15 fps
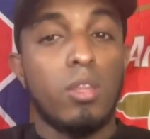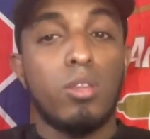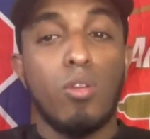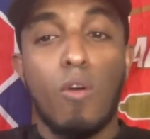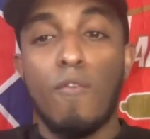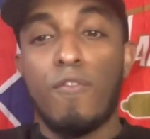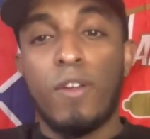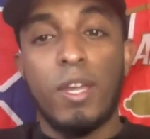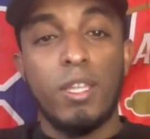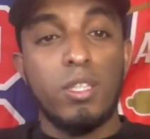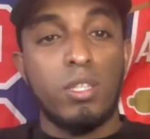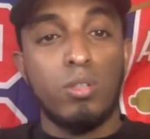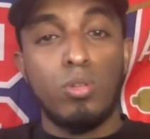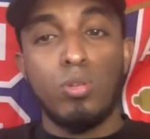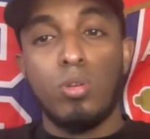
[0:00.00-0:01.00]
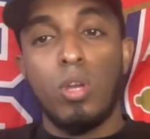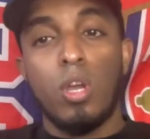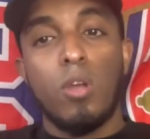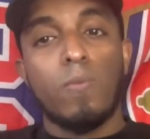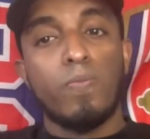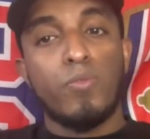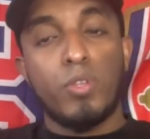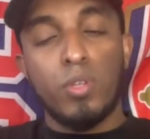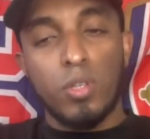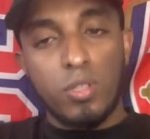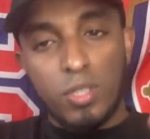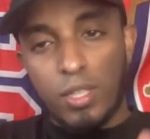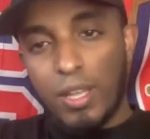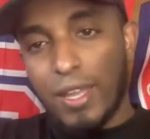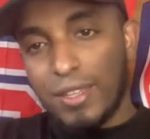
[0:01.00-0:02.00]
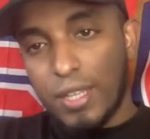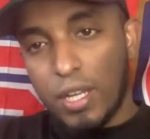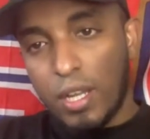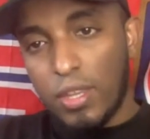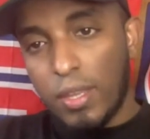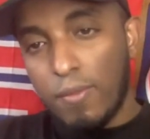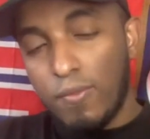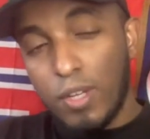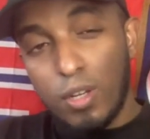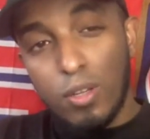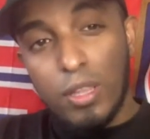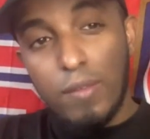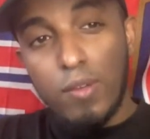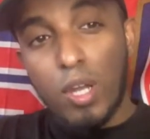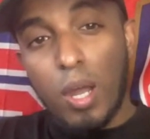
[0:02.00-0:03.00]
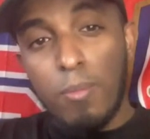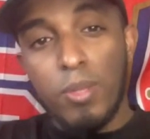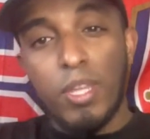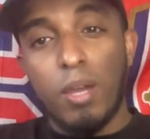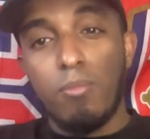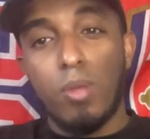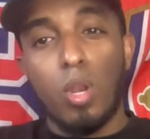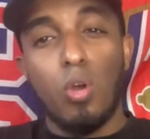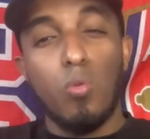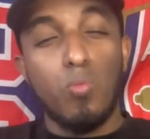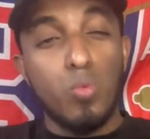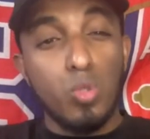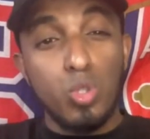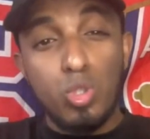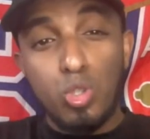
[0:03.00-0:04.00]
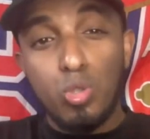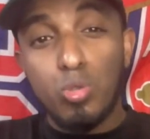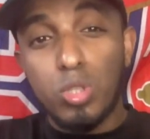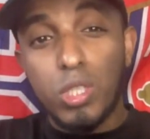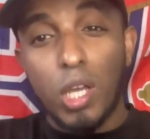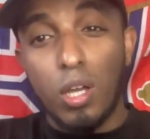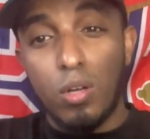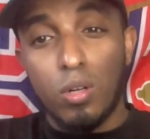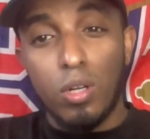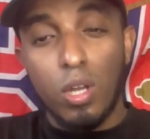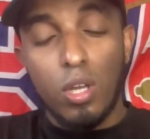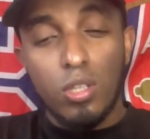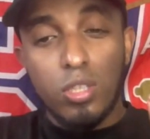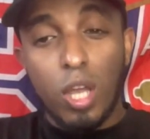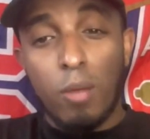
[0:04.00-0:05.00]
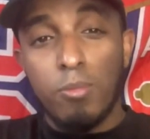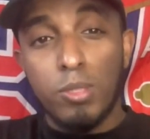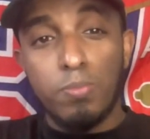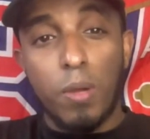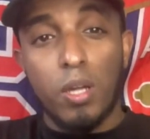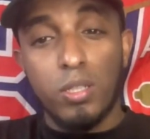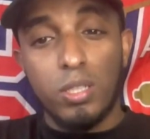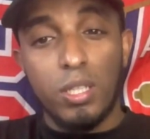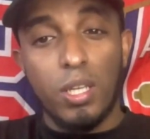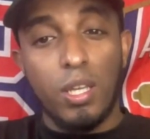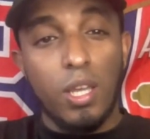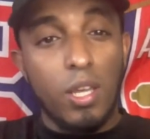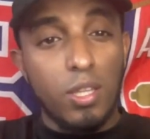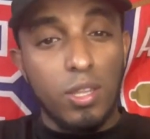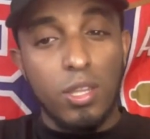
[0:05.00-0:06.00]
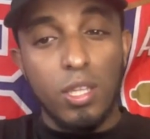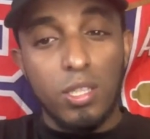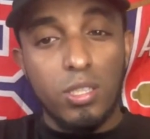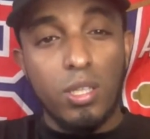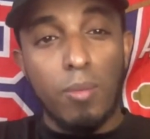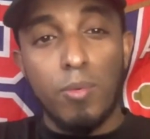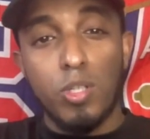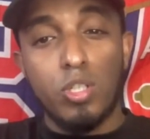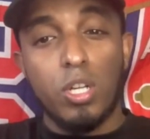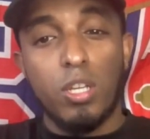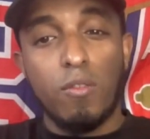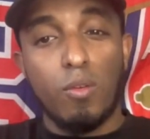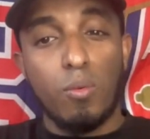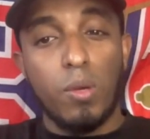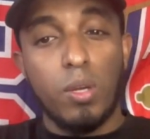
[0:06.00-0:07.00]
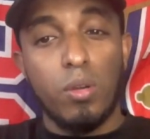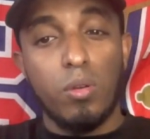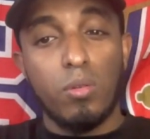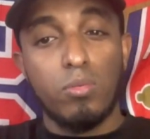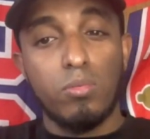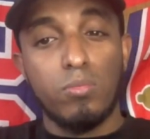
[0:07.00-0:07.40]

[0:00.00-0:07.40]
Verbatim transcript: Don't forget to, to, to like that goddamn video and leave a comment down below. Would you sell Thomas Partey this summer transfer window?